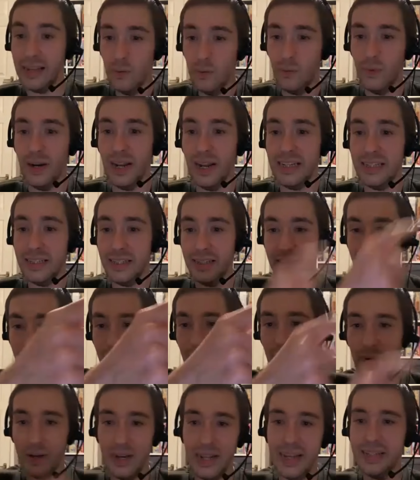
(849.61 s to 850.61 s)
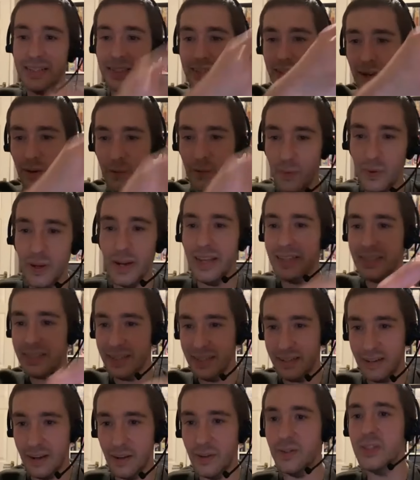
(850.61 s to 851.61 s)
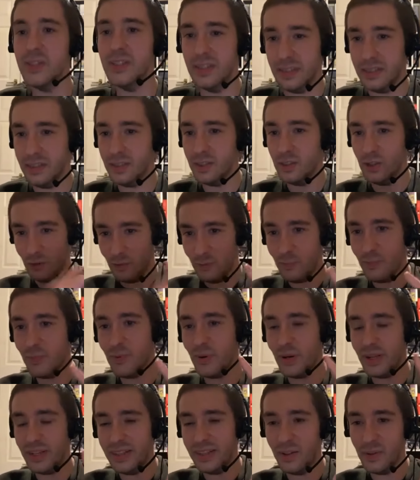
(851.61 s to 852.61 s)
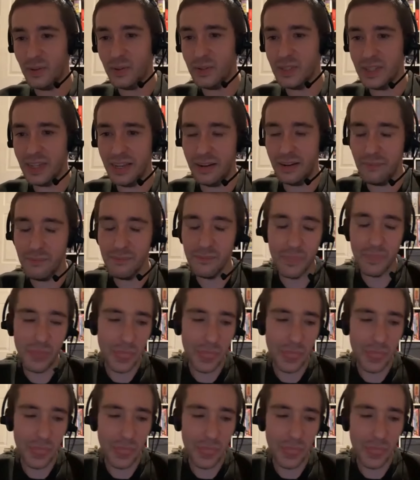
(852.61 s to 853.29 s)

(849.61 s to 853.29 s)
related note, and sort of bring those in.